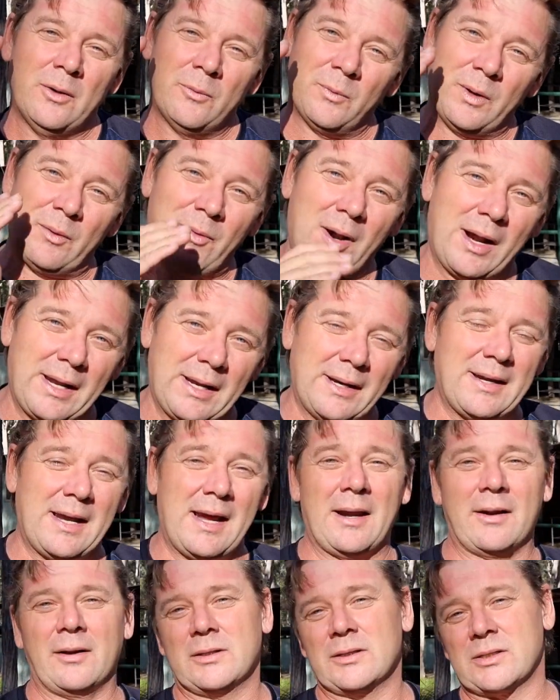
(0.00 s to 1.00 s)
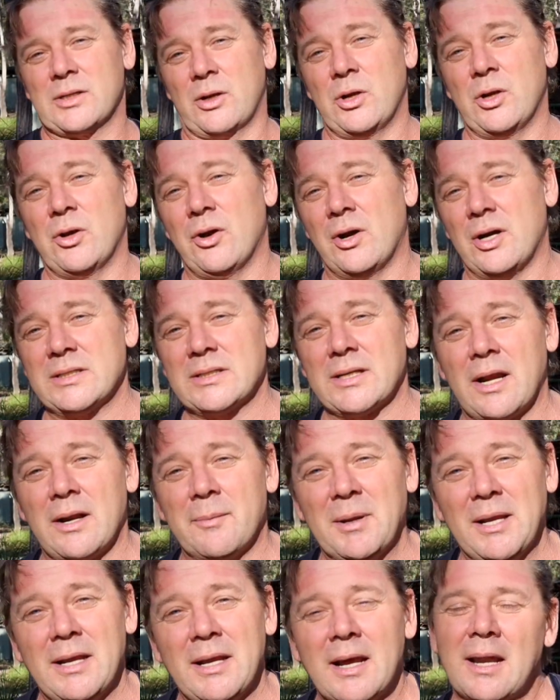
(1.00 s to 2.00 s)
We're running down it, so you guys are going to
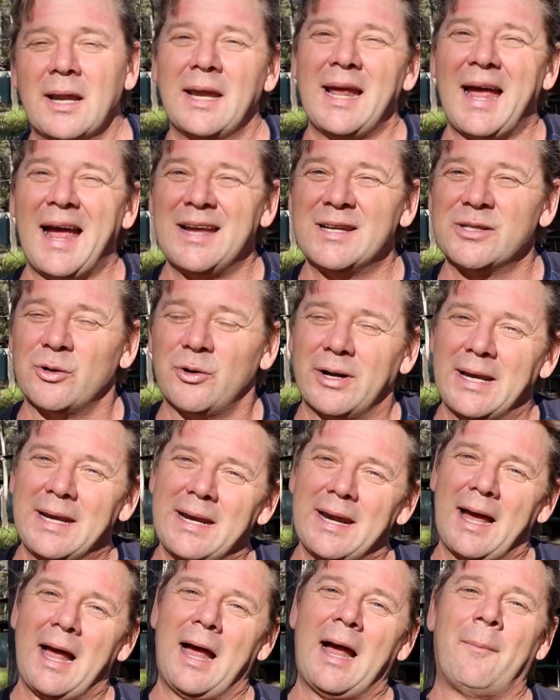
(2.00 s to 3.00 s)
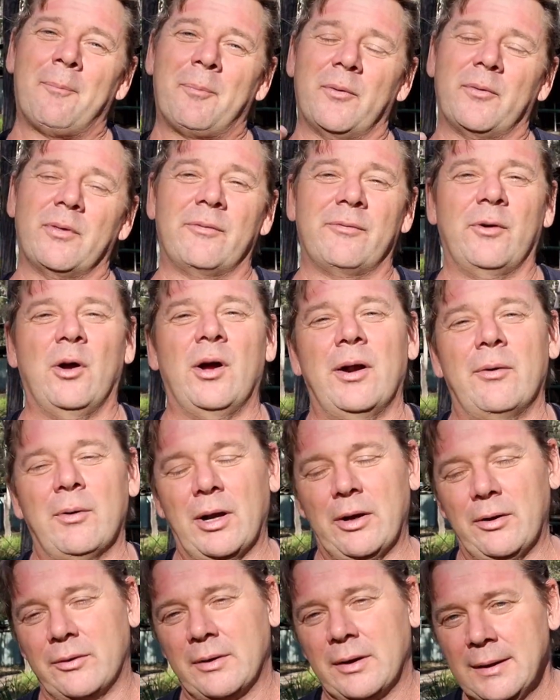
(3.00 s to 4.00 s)
be liaisoning up the fire road.